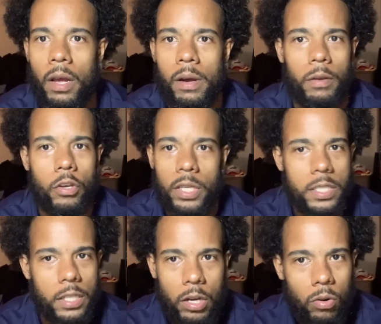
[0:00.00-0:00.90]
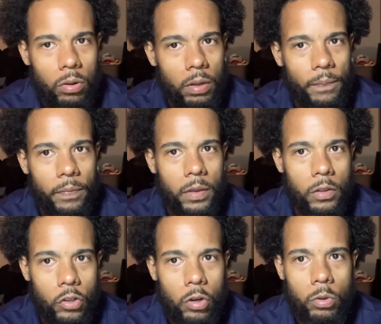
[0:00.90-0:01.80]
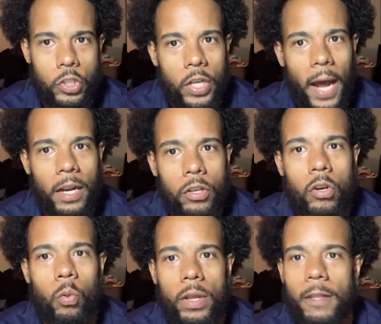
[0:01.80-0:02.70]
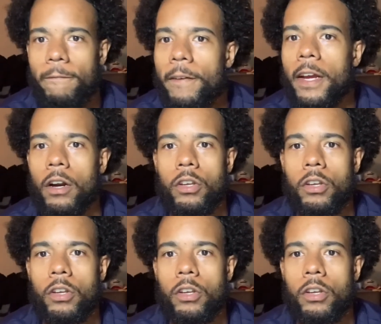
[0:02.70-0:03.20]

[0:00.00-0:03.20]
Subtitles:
You can still do what you got to do with the fear.